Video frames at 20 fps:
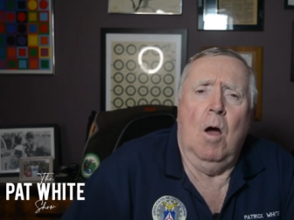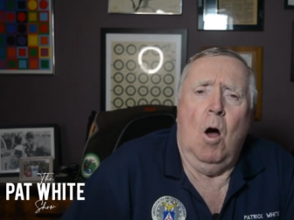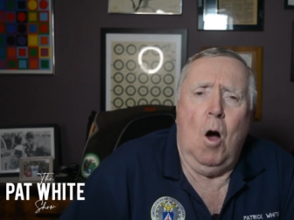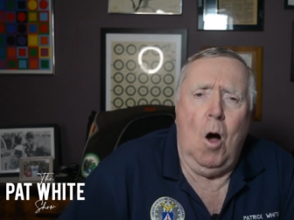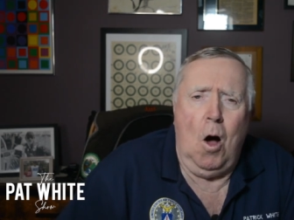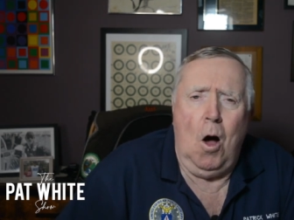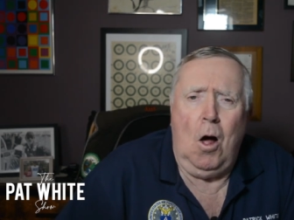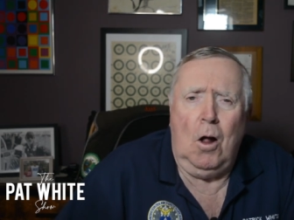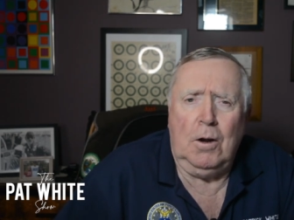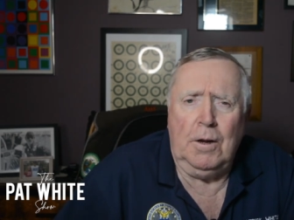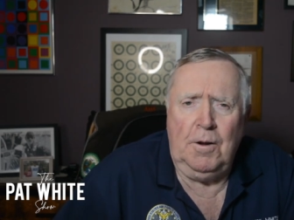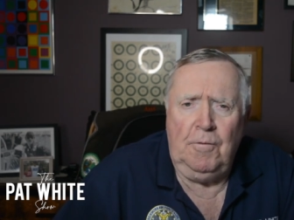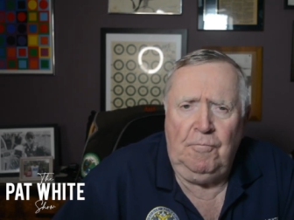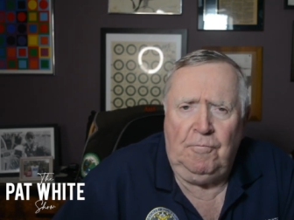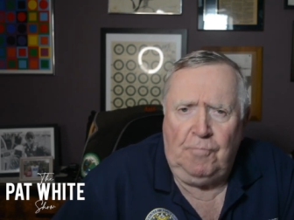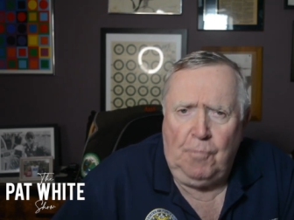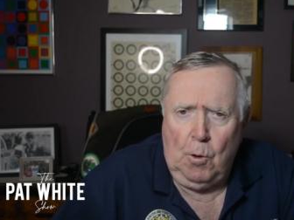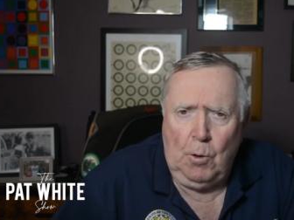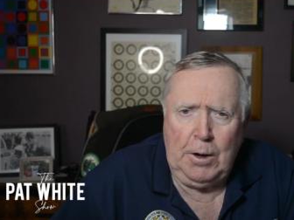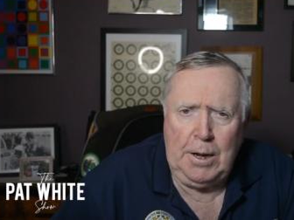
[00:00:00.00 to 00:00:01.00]
all in
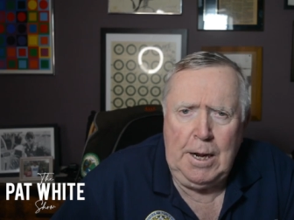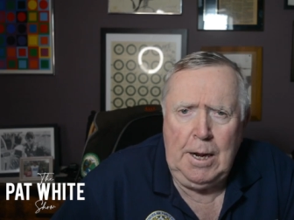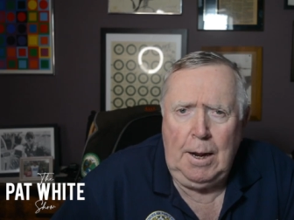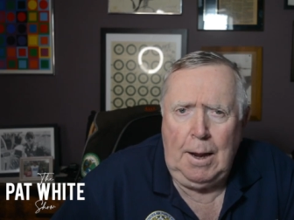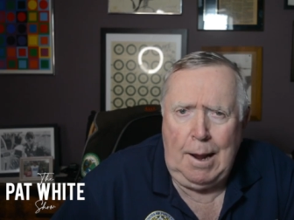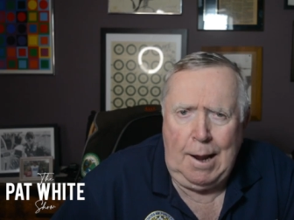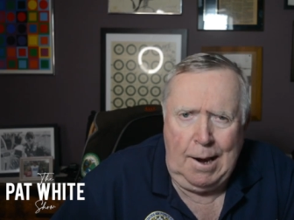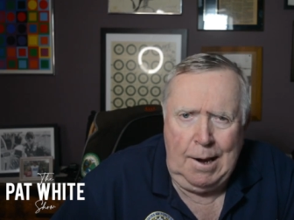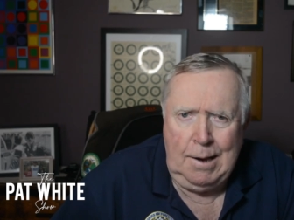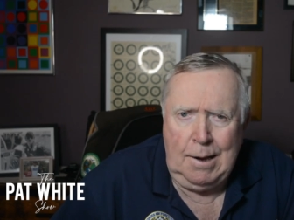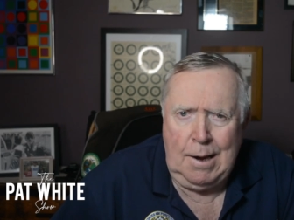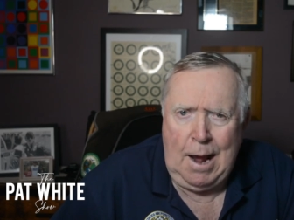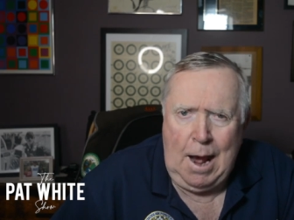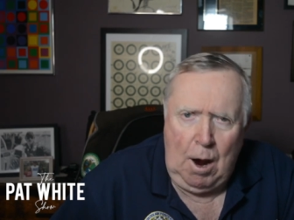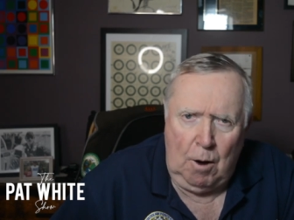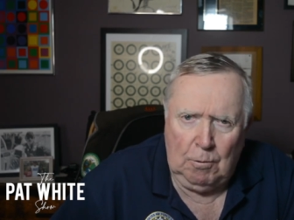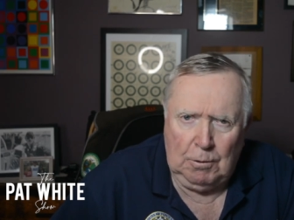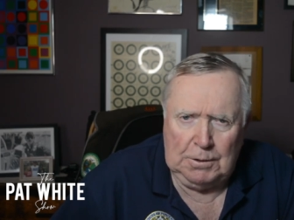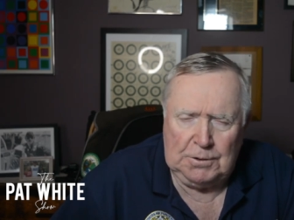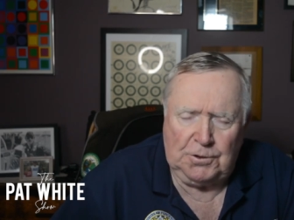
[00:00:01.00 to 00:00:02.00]
48
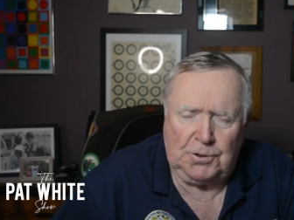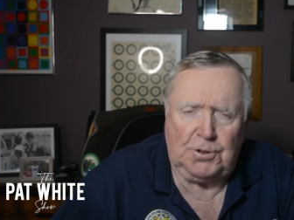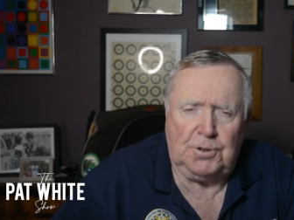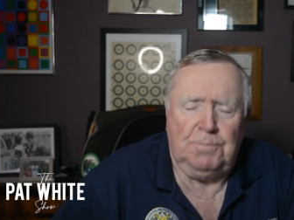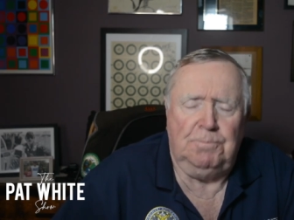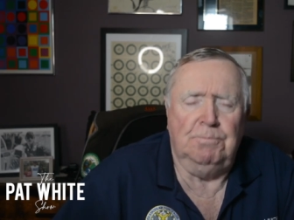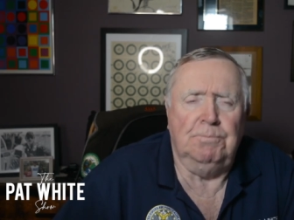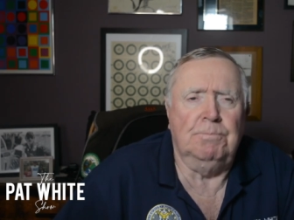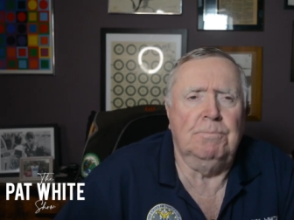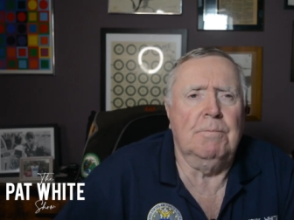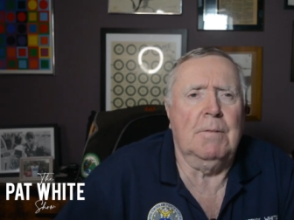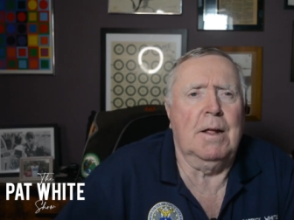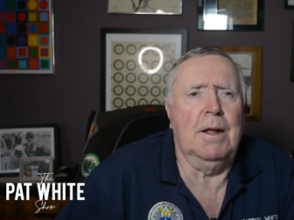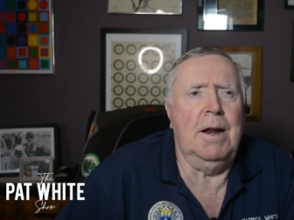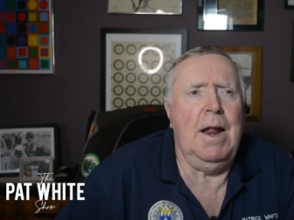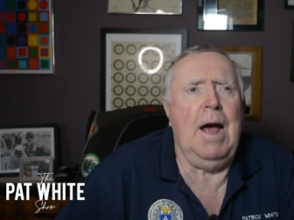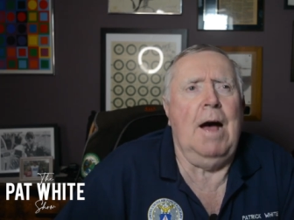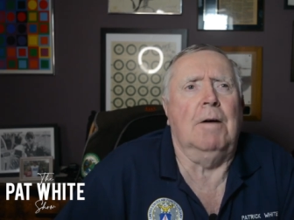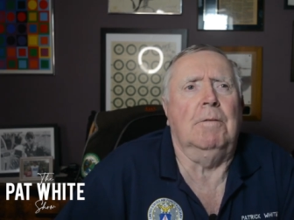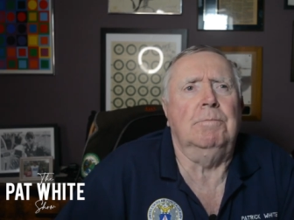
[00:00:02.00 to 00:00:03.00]
hours.
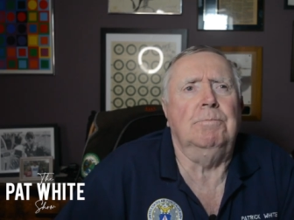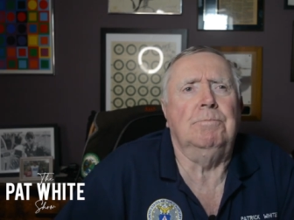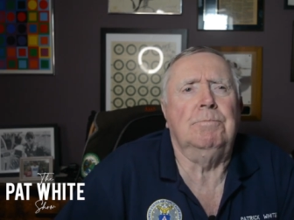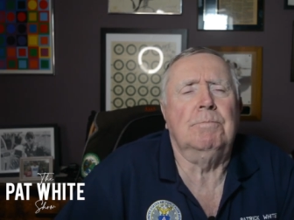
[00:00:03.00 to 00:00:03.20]
Now,